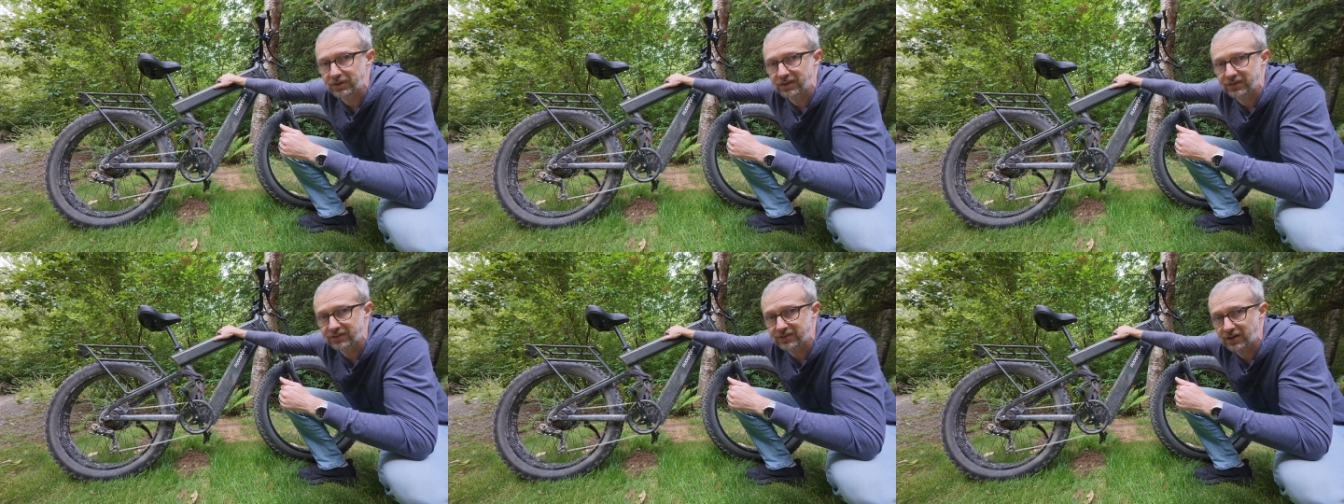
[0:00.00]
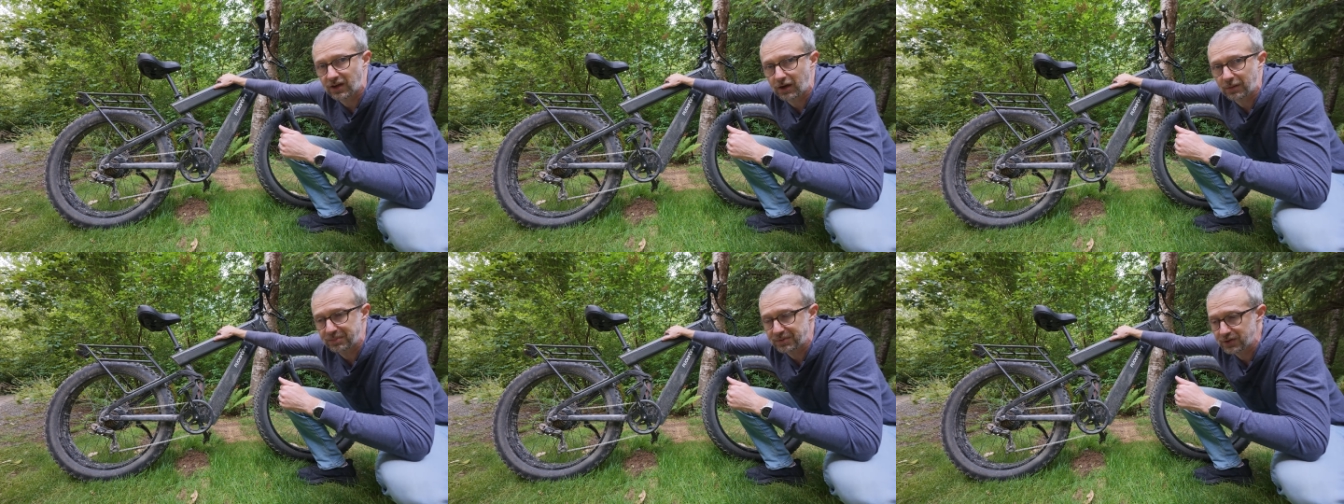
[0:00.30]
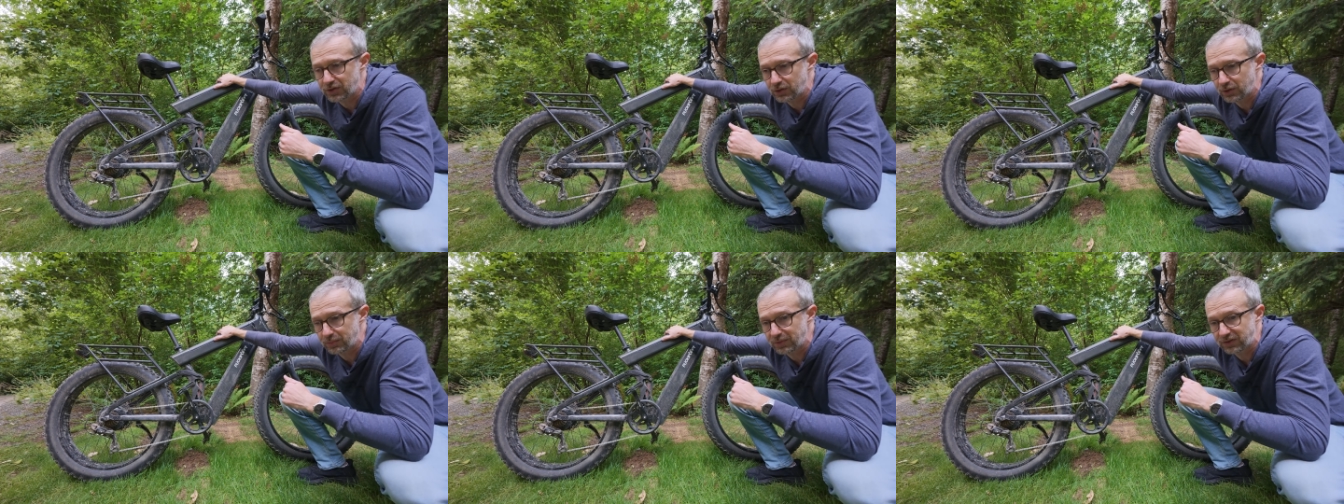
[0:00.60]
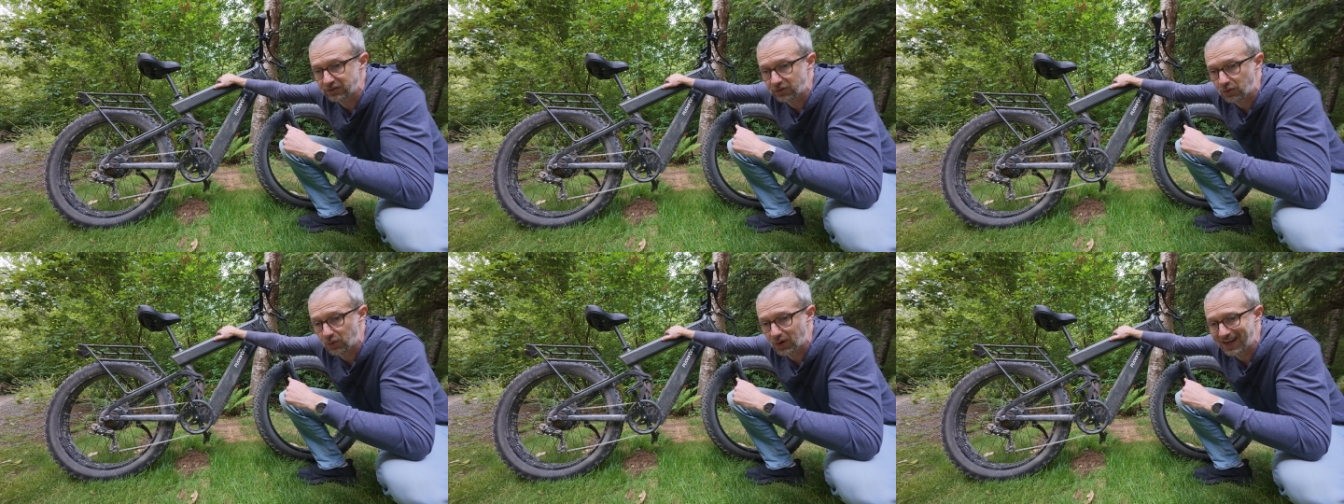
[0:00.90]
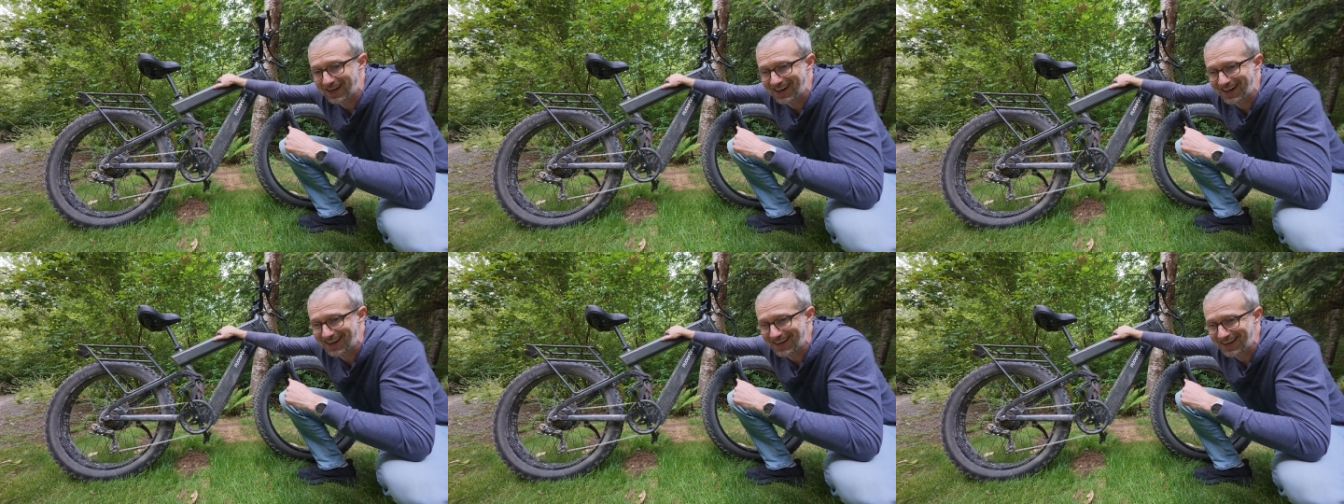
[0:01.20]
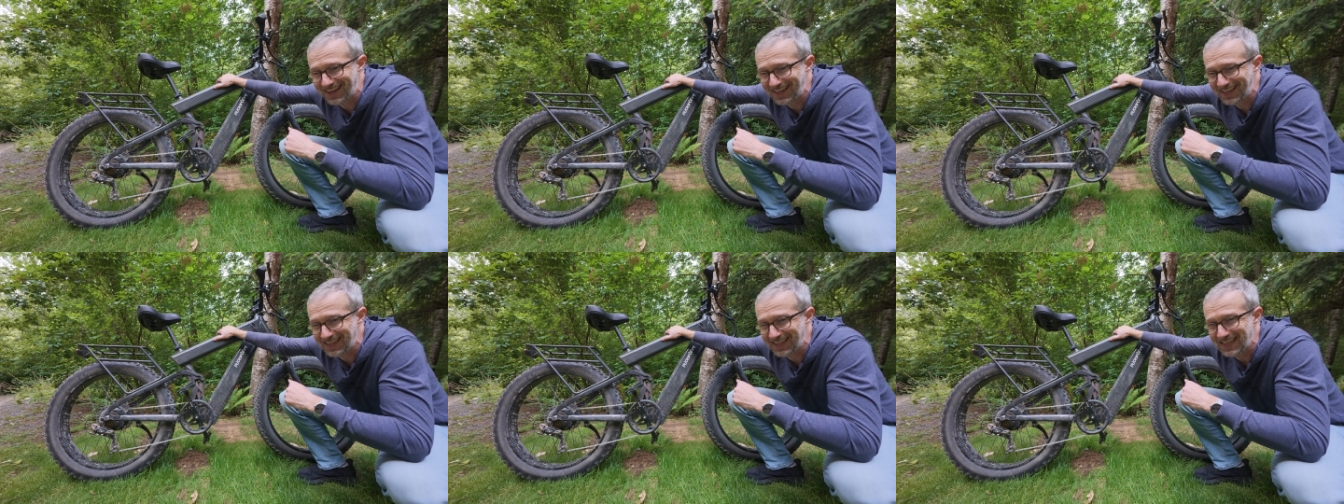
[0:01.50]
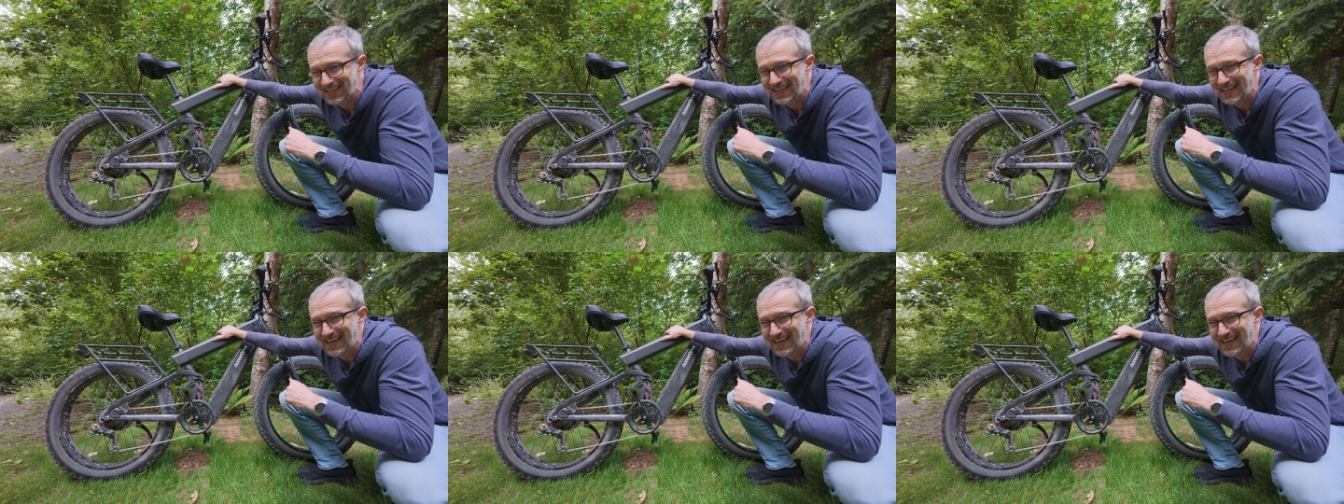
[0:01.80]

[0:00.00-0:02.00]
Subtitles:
This top tube is quite high.